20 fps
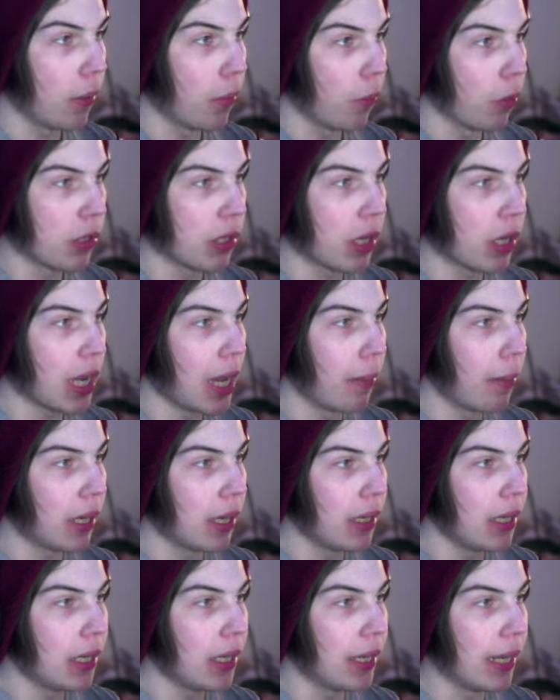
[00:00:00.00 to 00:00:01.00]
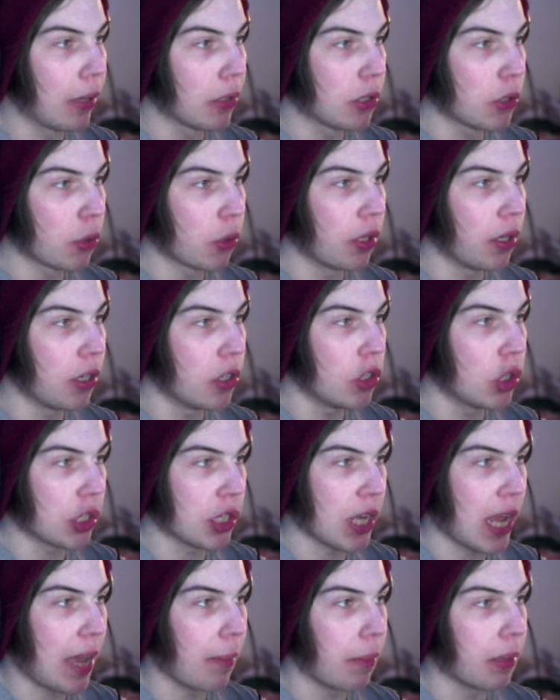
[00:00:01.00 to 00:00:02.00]
Was the comic ending announced or did it
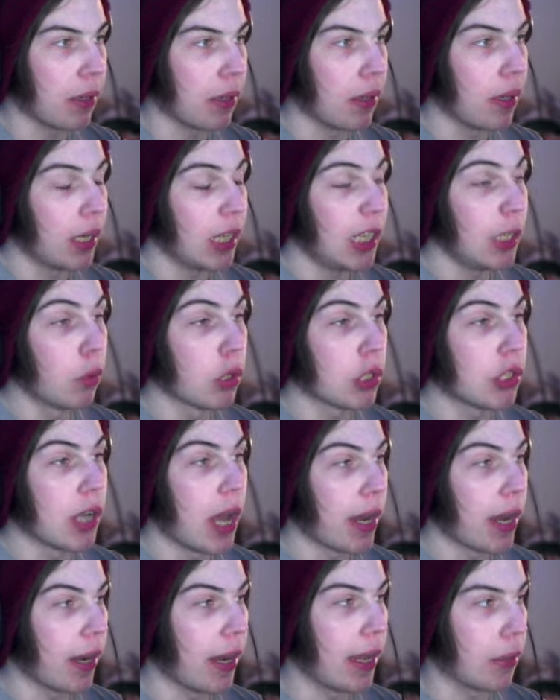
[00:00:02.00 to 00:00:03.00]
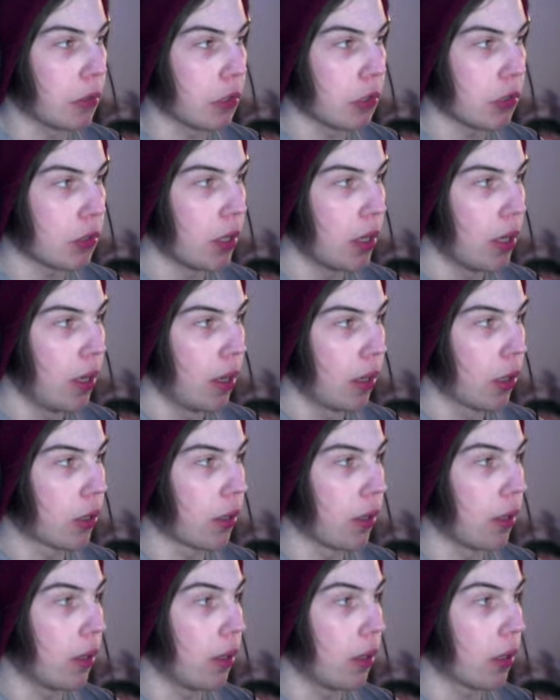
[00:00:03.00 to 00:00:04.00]
just happen? It was not announced.
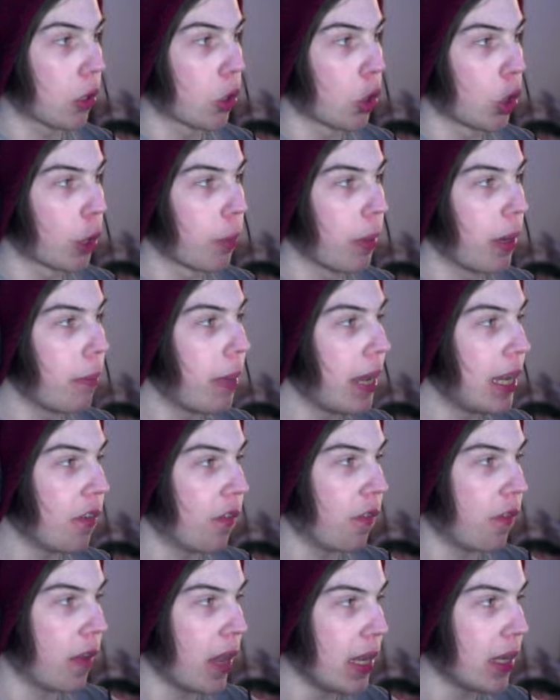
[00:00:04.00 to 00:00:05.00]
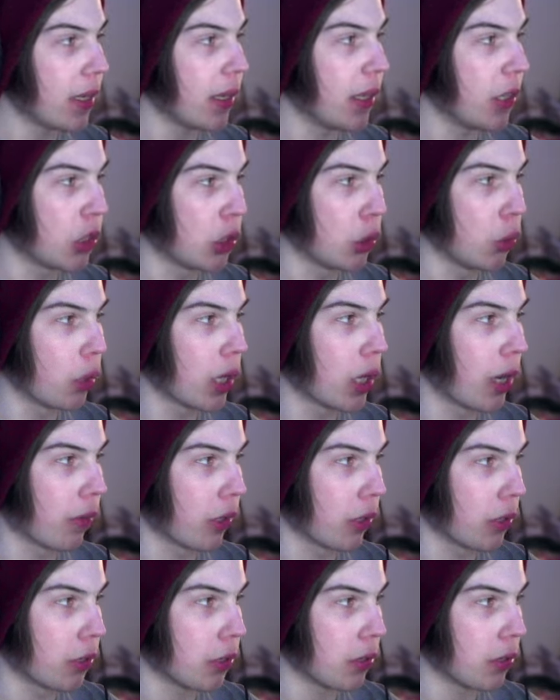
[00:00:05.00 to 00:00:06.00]
Kirkman made fake issue
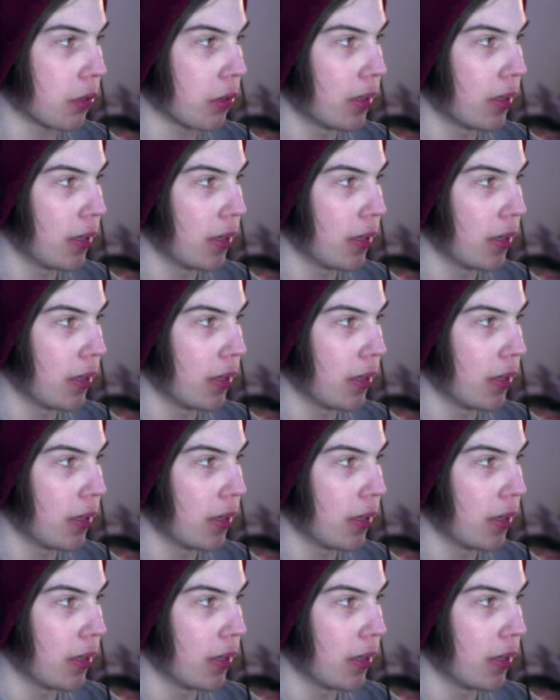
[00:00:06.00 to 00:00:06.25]
covers.